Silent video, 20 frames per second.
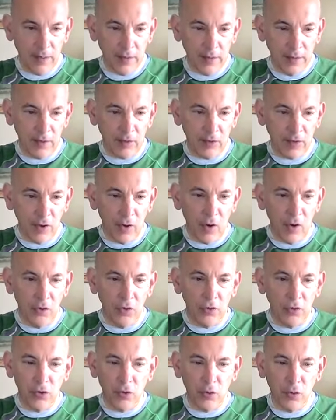let's get
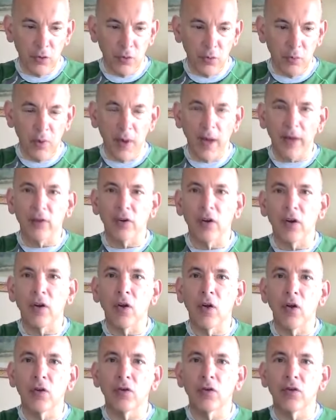on to what actually
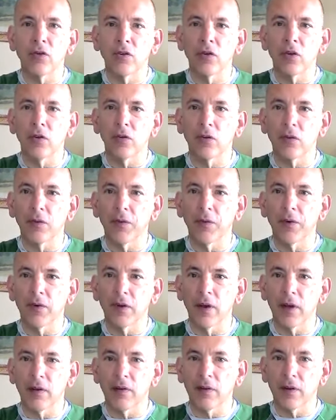constitutes the
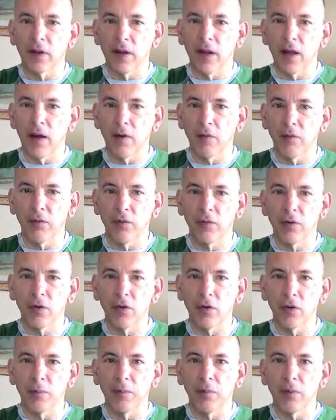rotator cuff
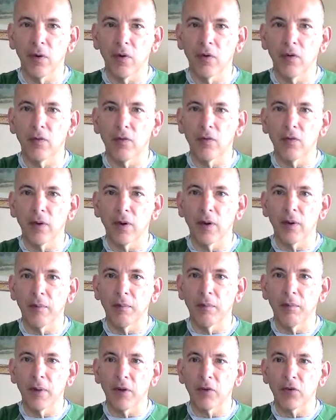group of
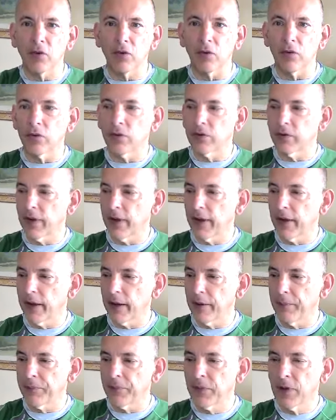muscles.
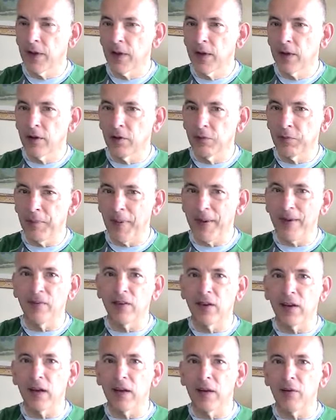There's
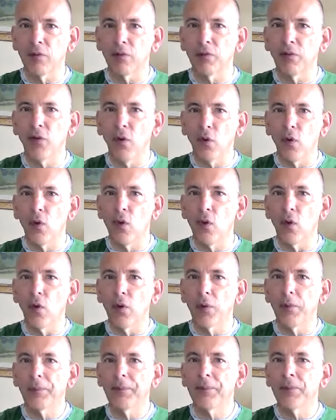basically
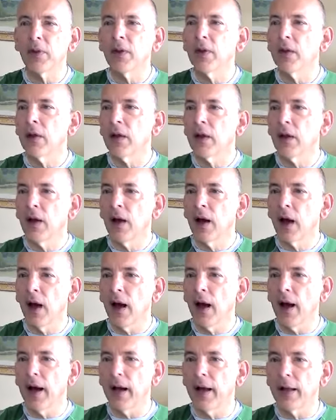4
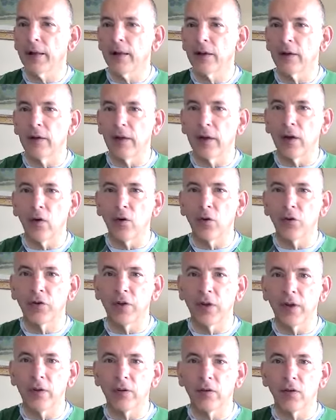and they all
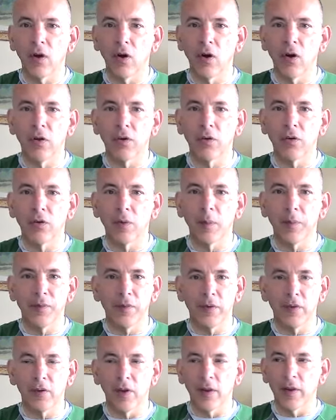sit on top of
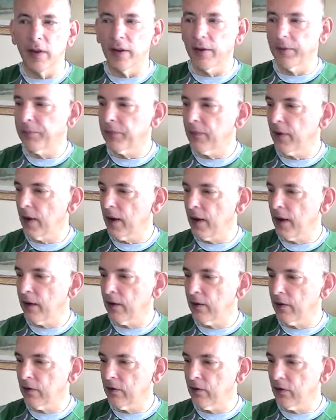each other.
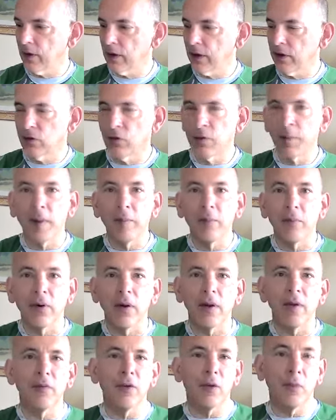And to remember
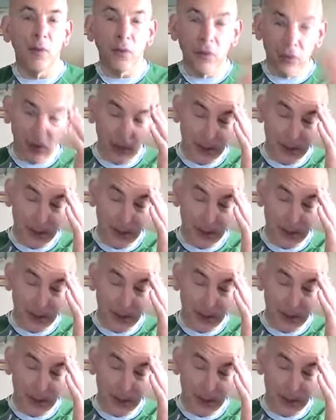it, if you want to